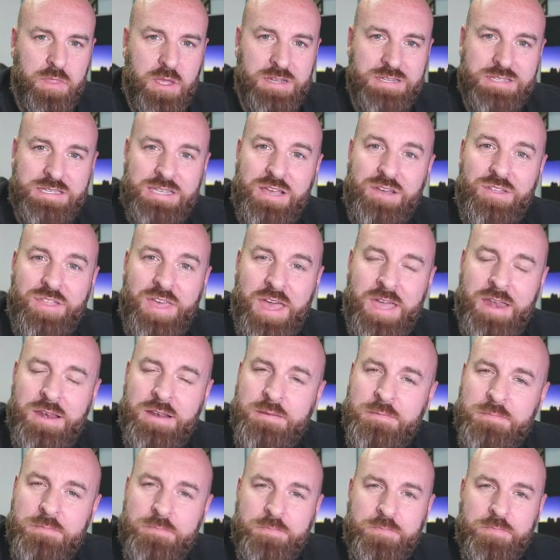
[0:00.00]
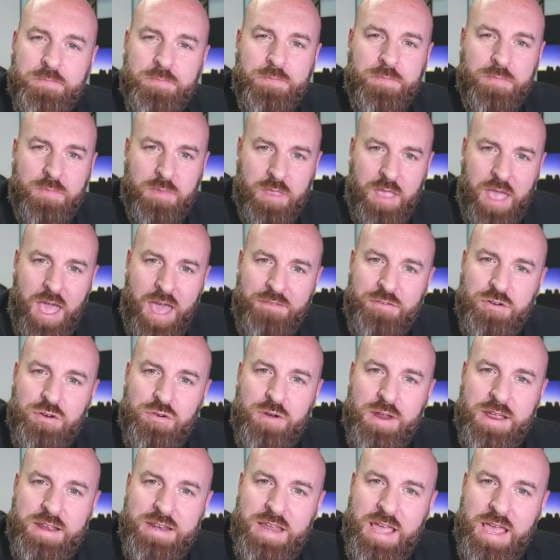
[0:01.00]
until then, have a
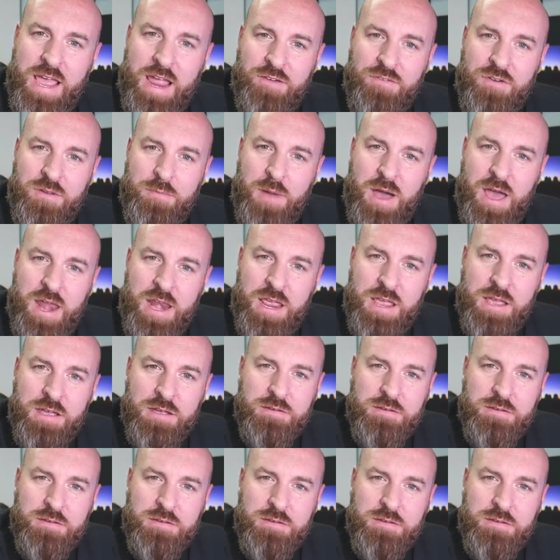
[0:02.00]
great day, everybody.